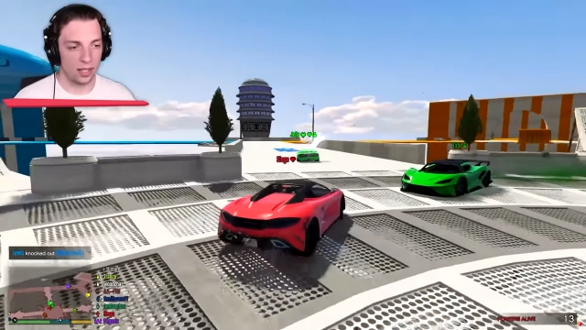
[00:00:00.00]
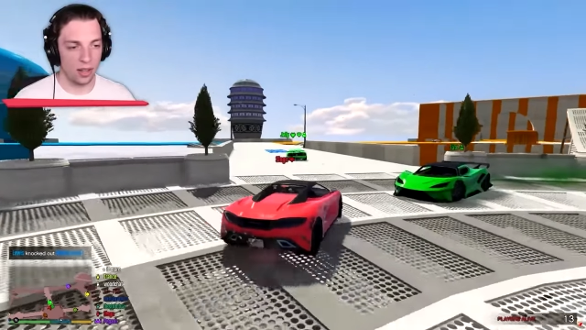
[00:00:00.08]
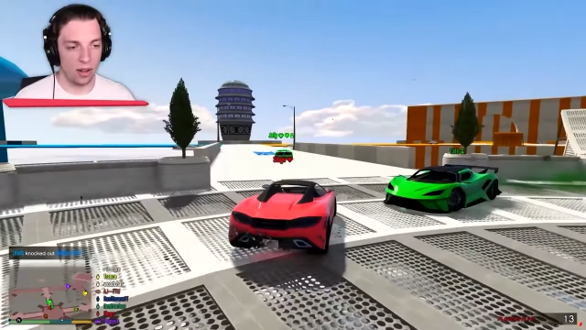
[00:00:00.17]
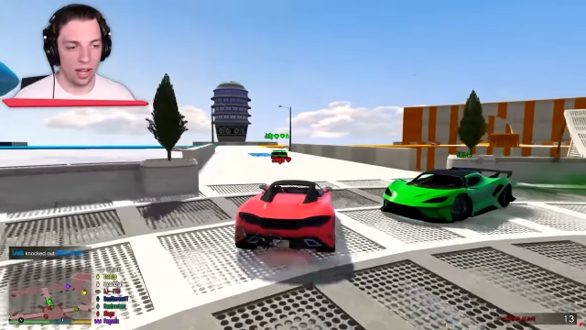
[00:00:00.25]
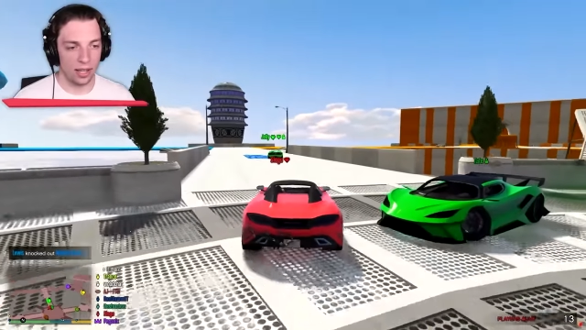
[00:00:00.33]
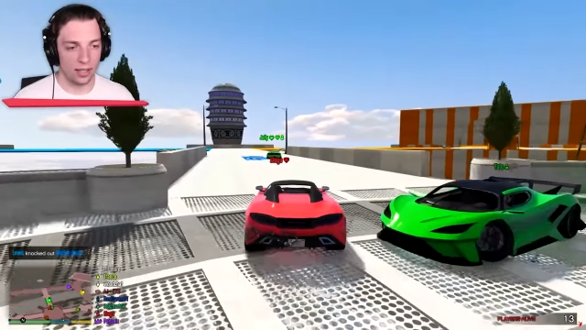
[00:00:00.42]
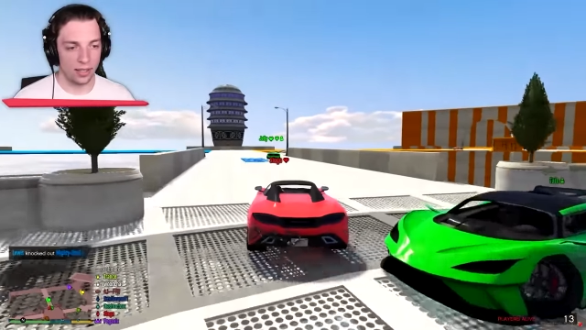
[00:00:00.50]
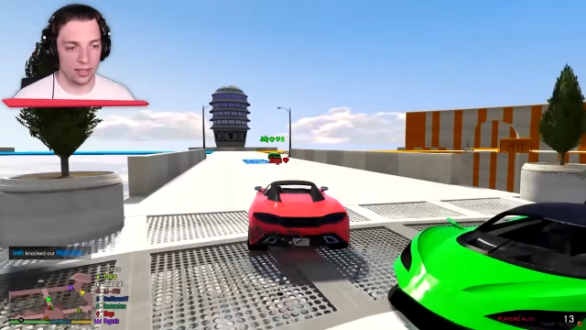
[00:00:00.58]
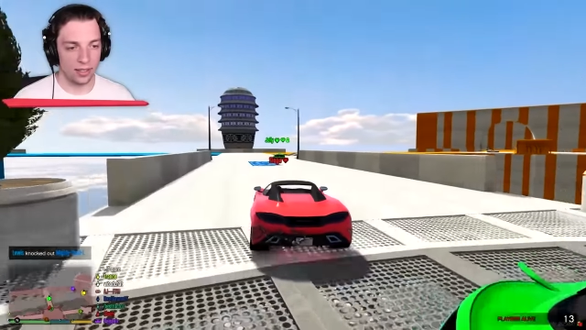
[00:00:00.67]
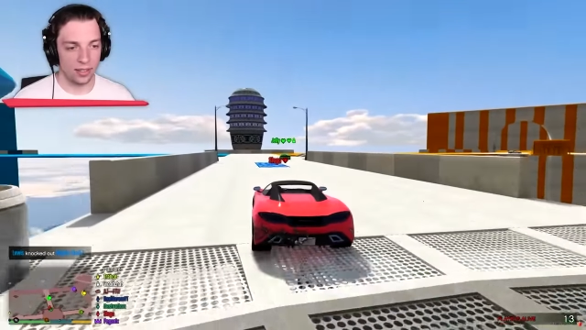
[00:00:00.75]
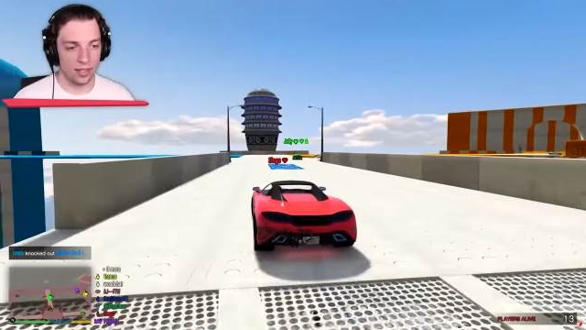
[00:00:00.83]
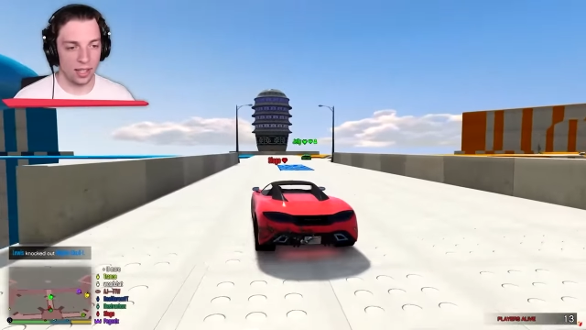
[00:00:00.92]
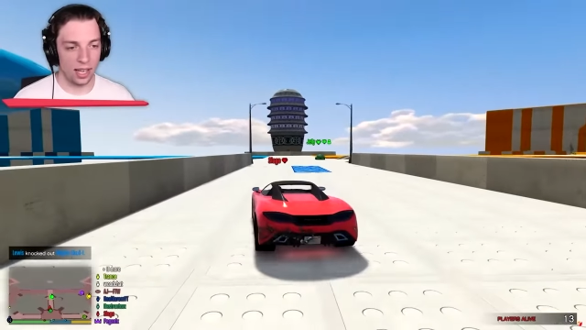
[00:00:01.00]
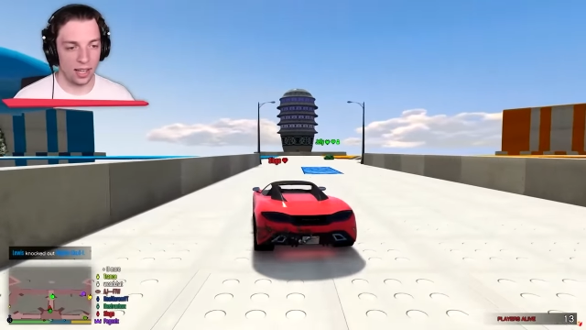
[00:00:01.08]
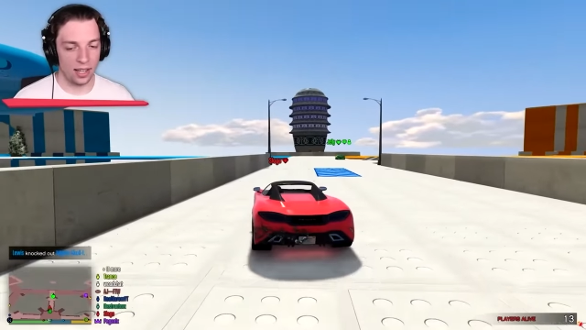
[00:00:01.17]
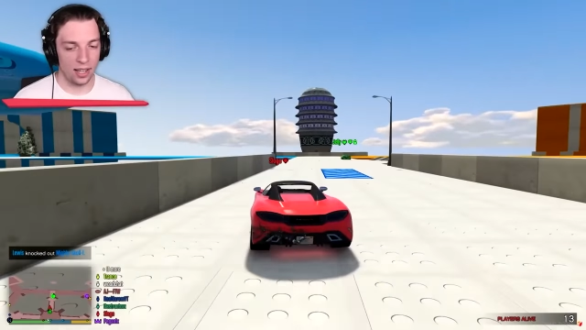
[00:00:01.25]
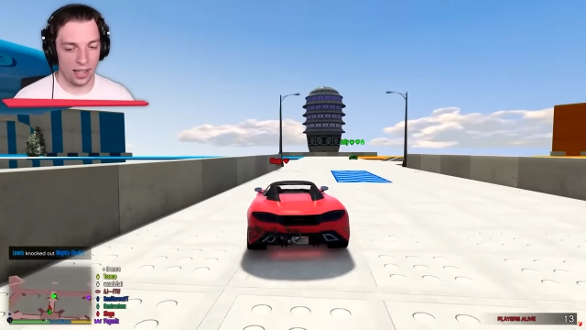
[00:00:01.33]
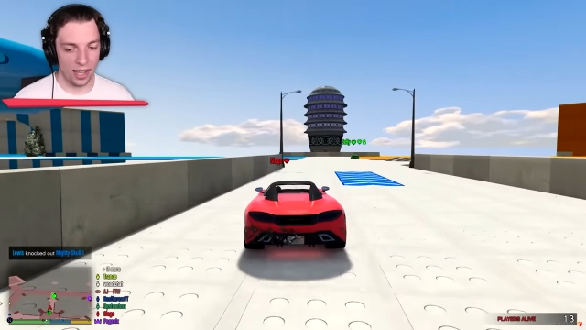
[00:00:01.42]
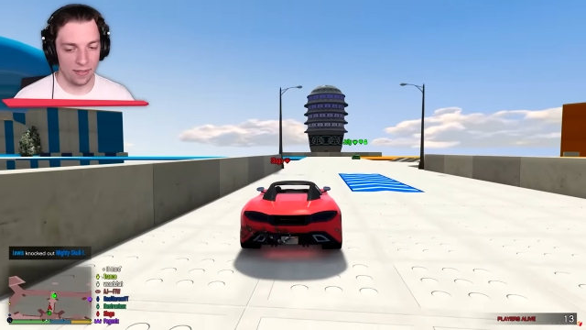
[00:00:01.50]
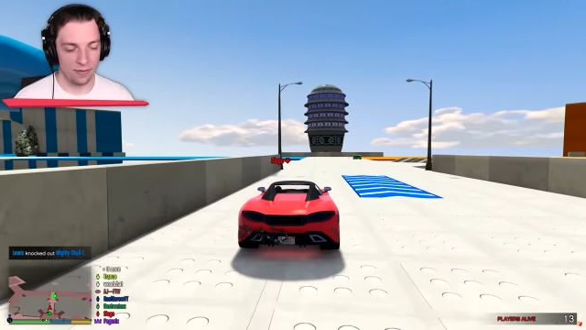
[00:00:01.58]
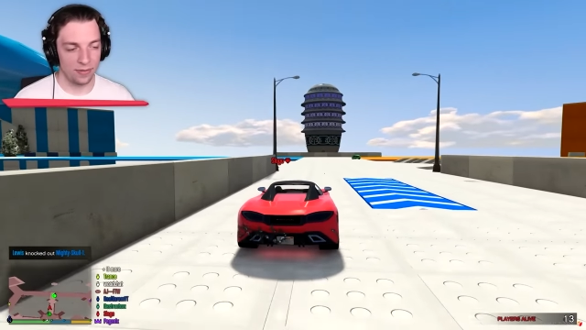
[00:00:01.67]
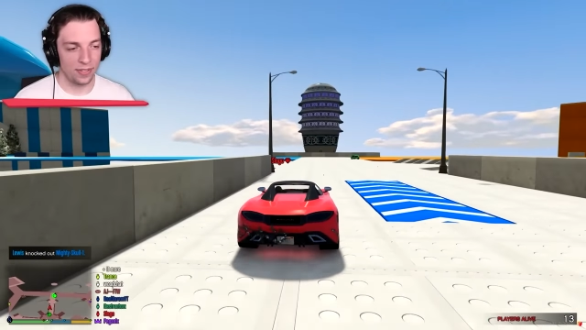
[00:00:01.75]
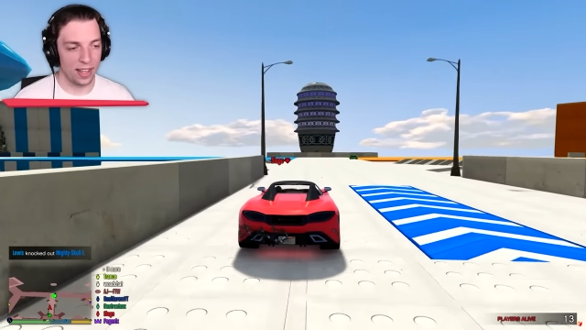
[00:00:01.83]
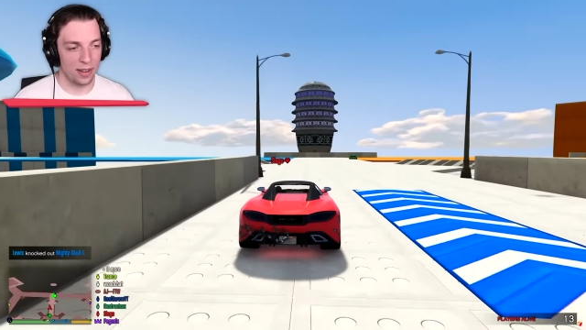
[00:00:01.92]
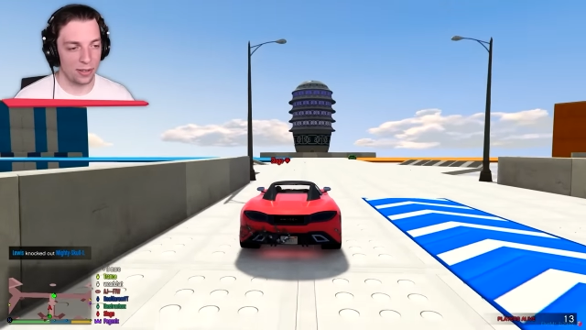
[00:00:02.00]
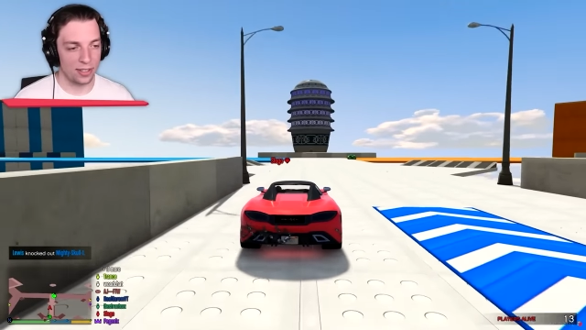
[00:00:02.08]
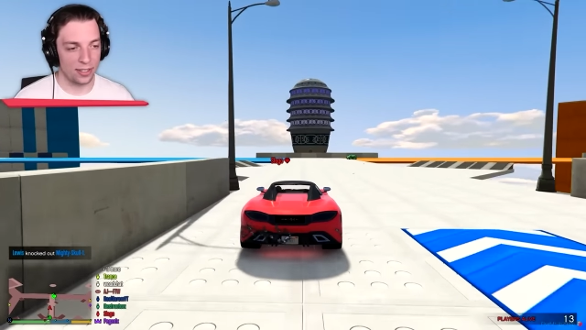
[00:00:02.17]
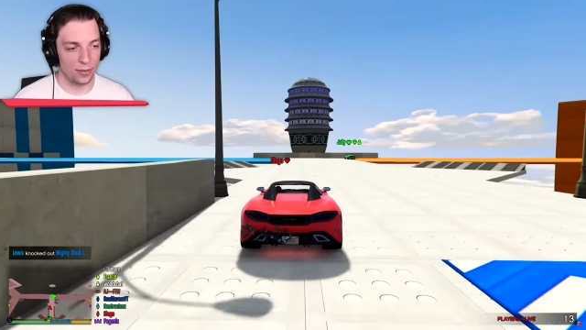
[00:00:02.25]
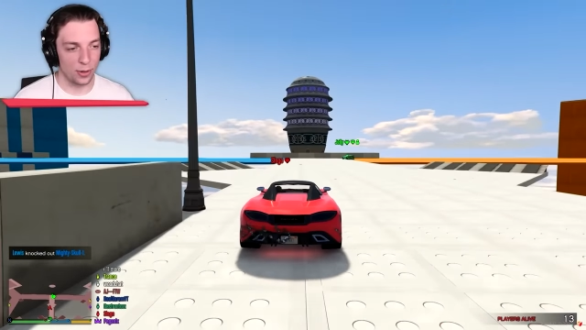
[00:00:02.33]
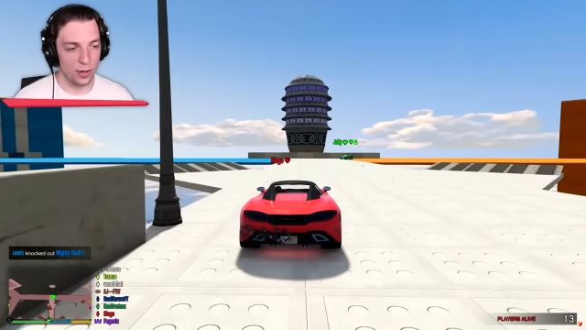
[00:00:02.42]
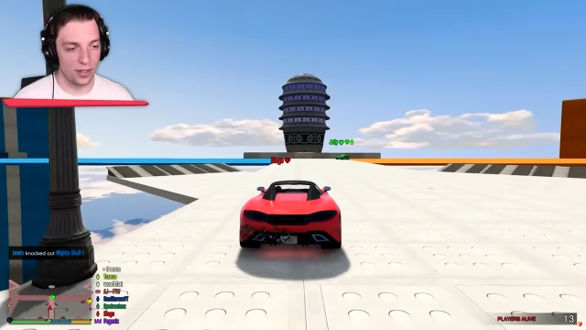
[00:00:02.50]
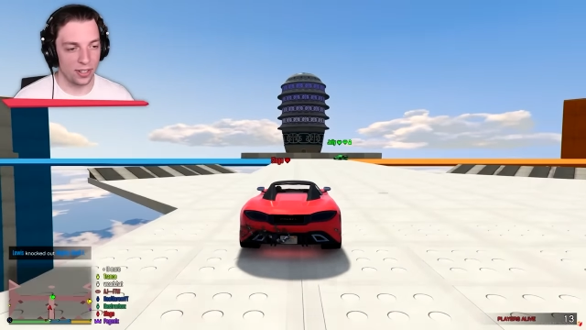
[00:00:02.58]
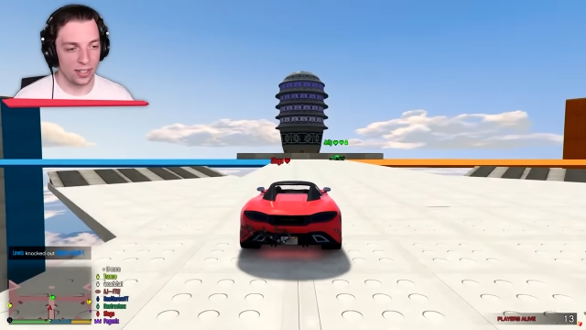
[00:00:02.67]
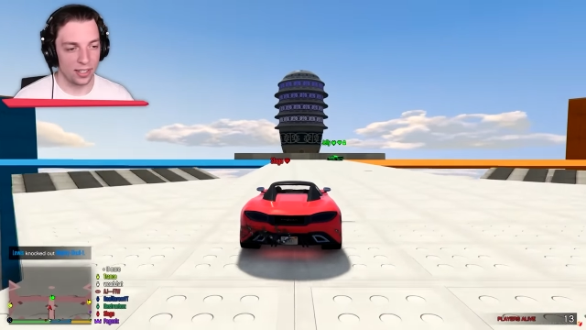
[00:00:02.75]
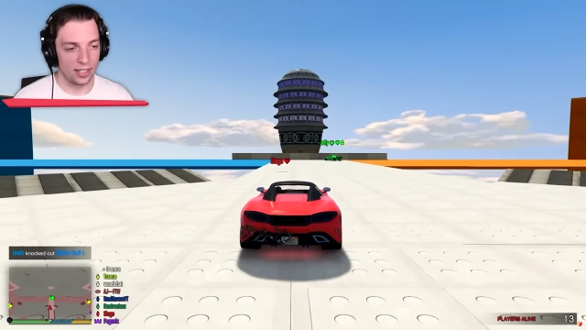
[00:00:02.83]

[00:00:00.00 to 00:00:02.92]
No, okay. That was just rude.